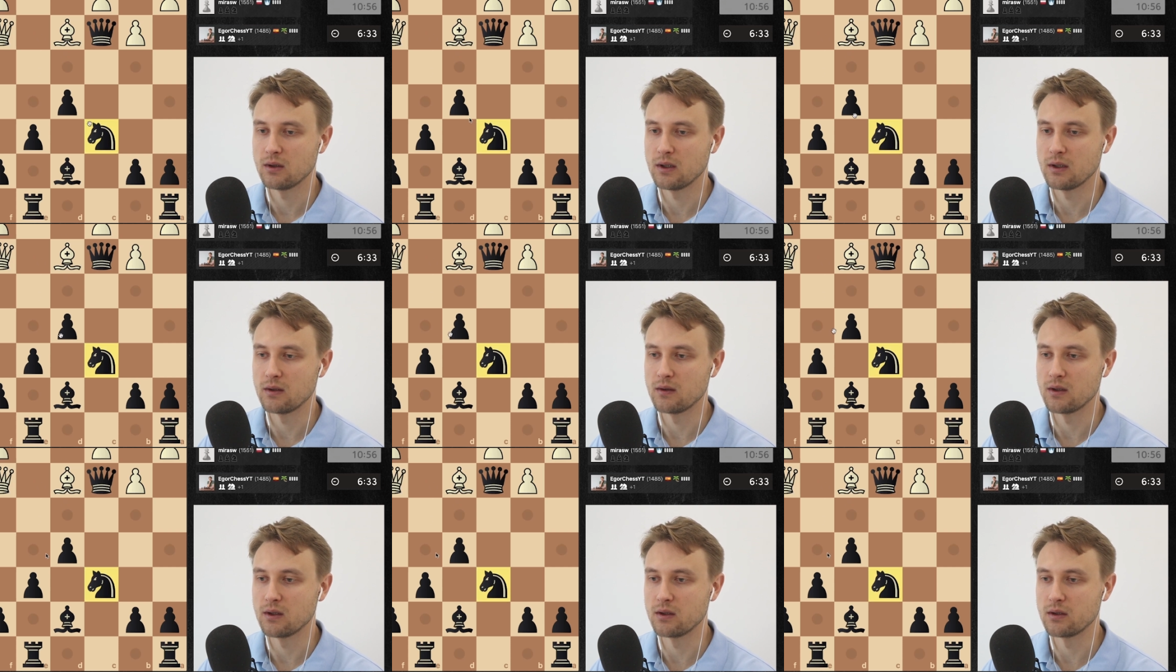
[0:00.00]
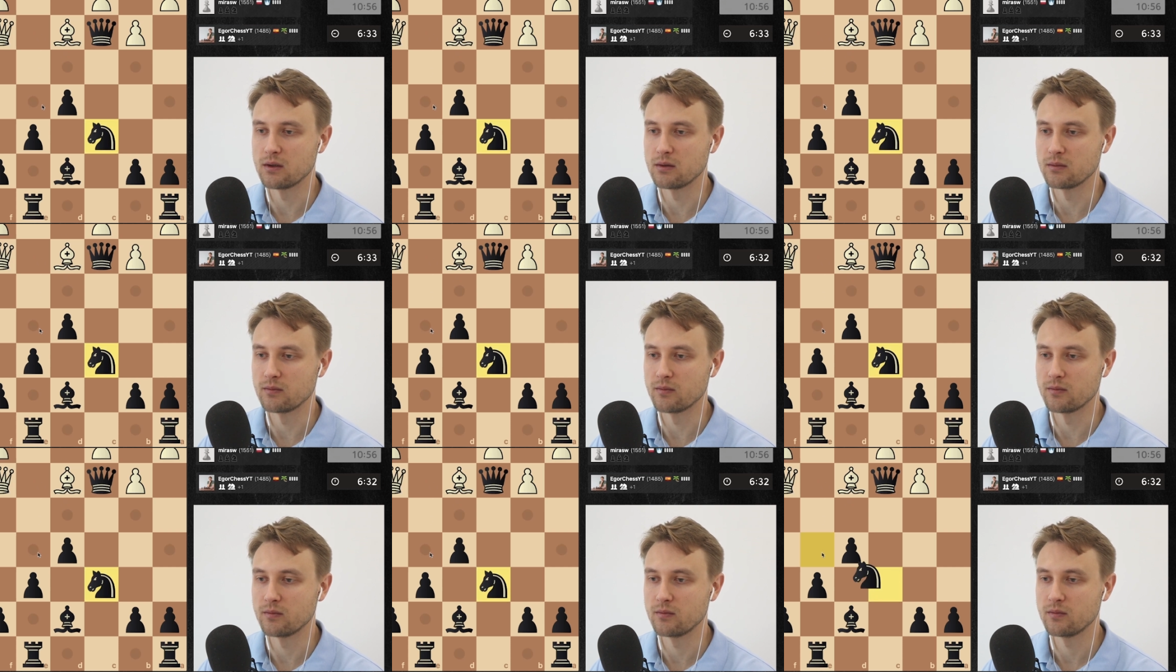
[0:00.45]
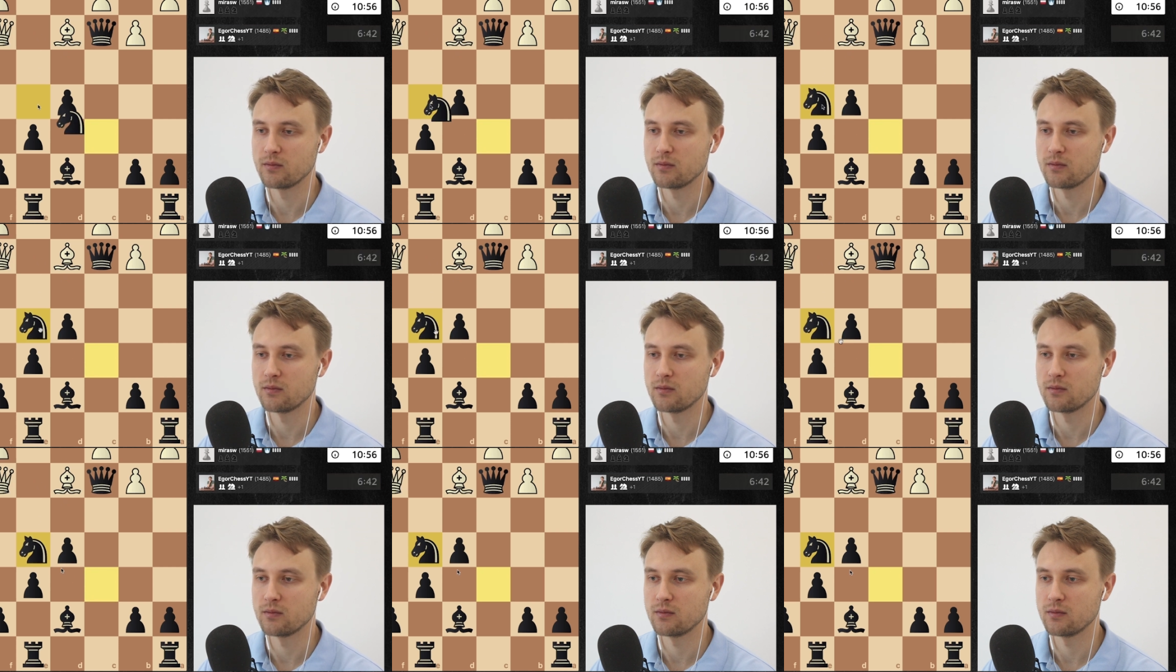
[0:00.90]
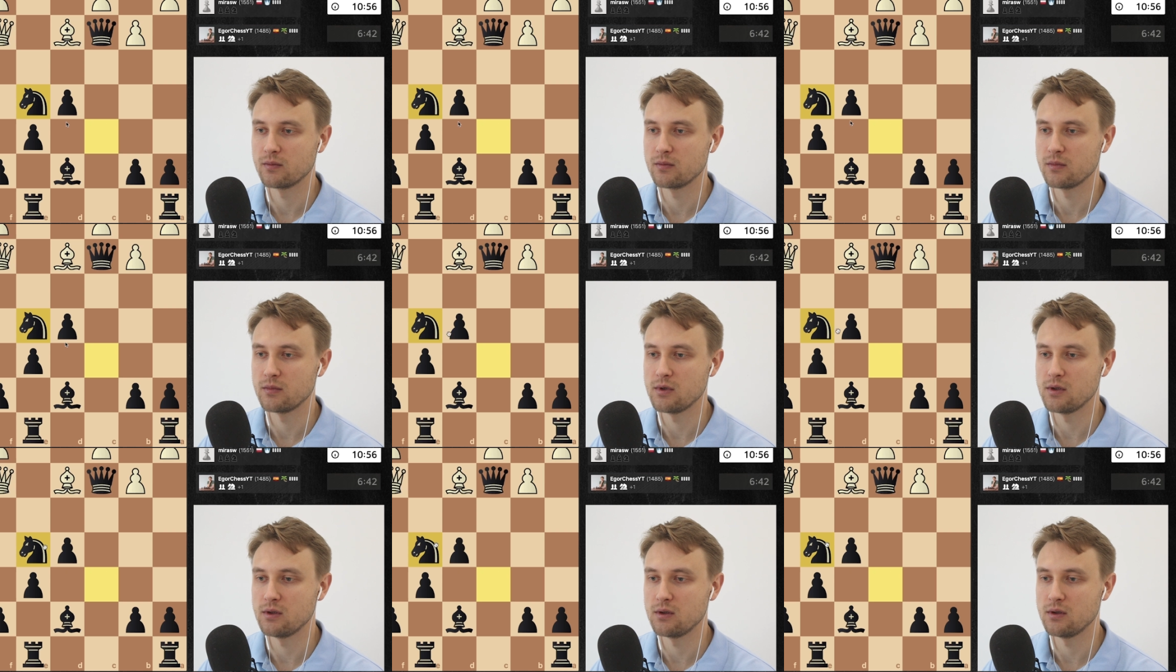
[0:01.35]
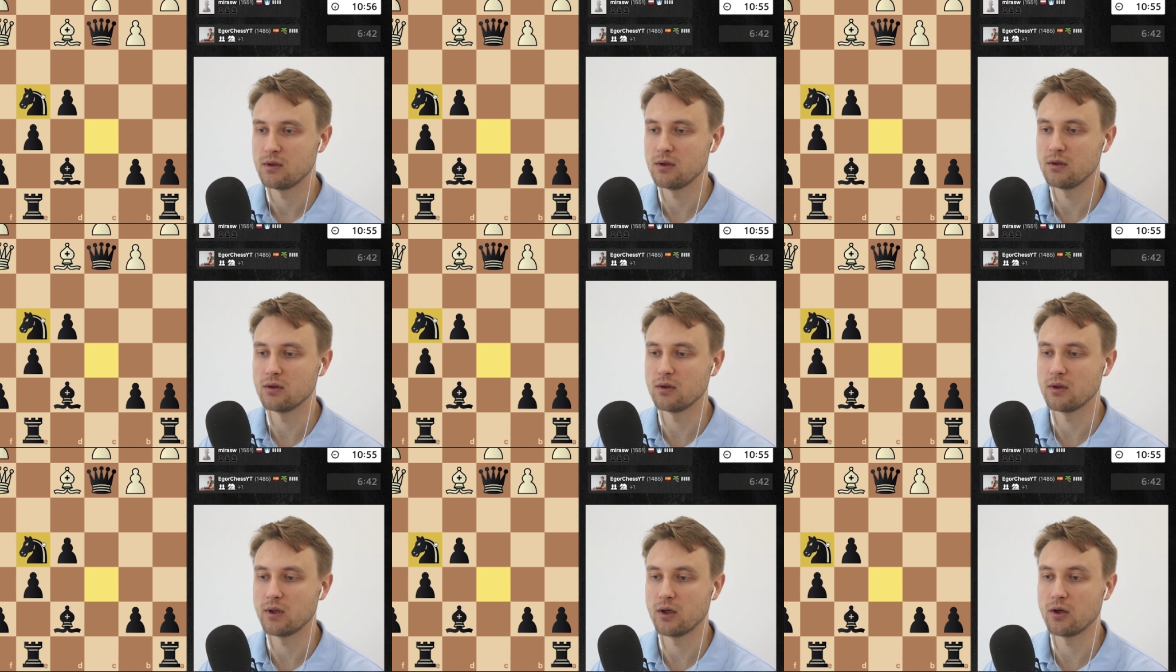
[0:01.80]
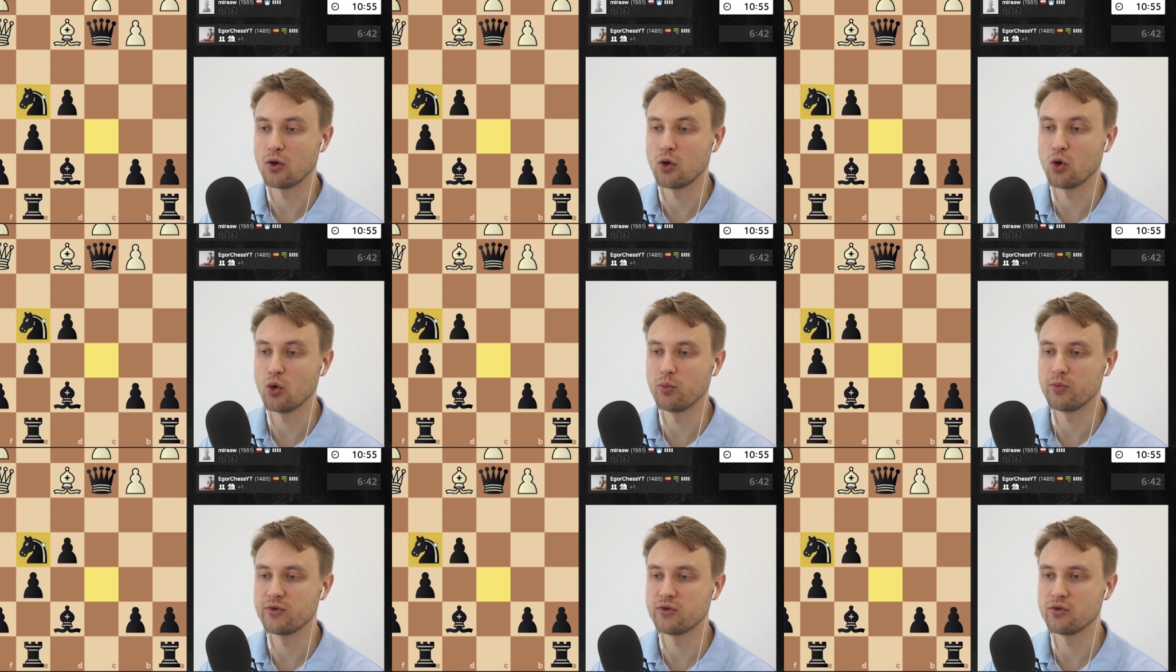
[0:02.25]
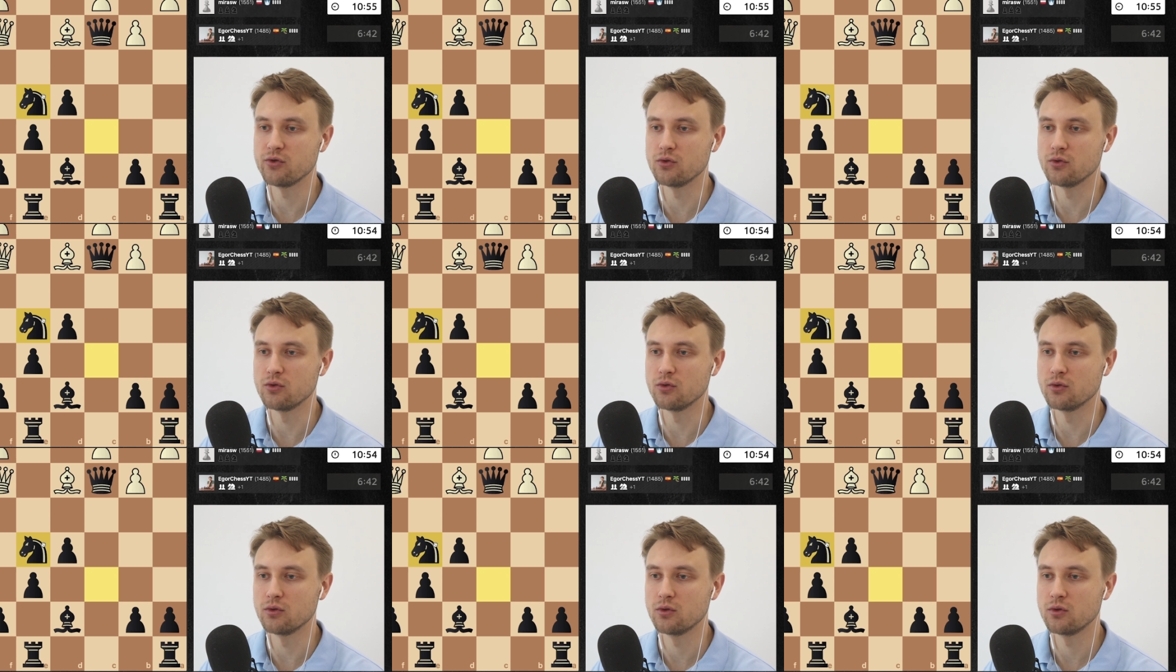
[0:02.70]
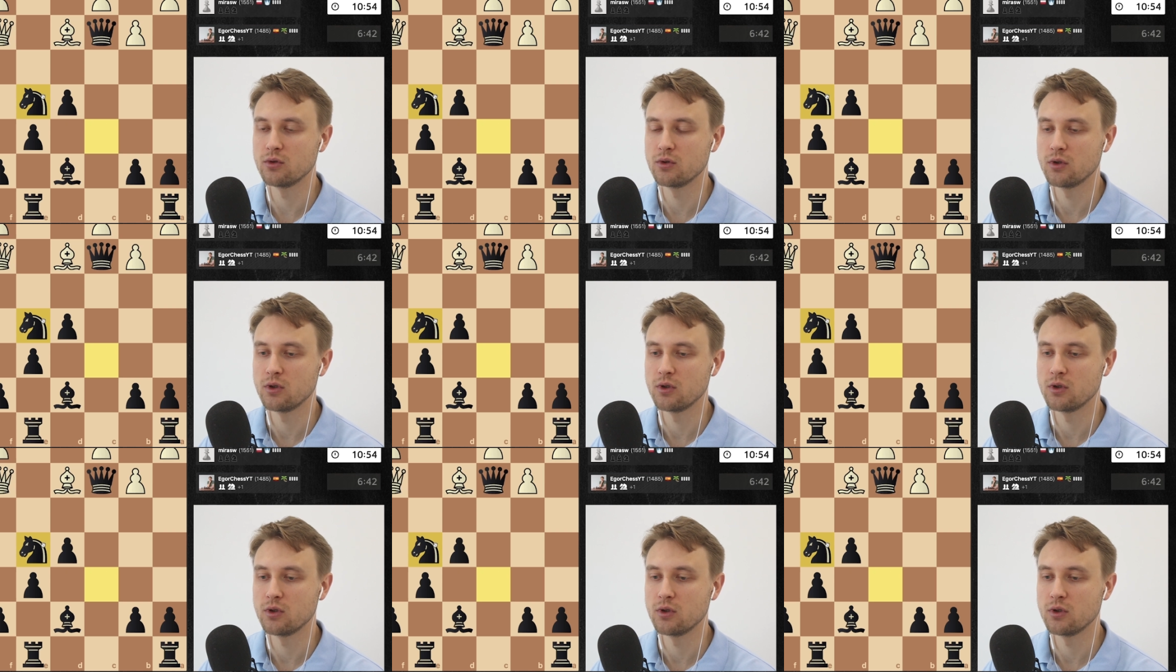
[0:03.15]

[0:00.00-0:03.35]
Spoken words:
And then I hope to